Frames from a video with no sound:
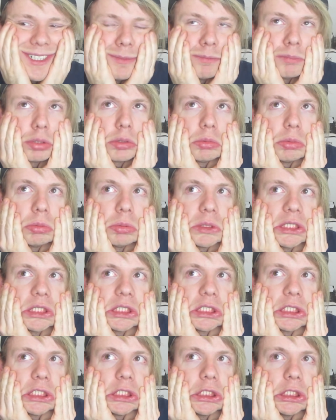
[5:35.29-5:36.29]
I'd probably
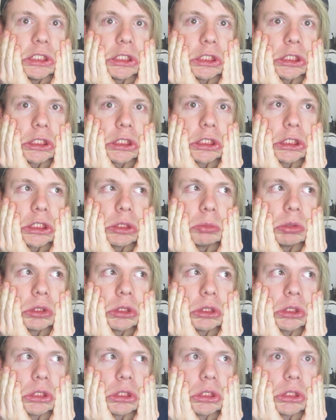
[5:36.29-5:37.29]
say
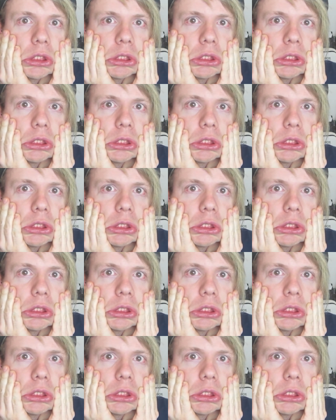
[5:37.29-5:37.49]
Jacksepticeye.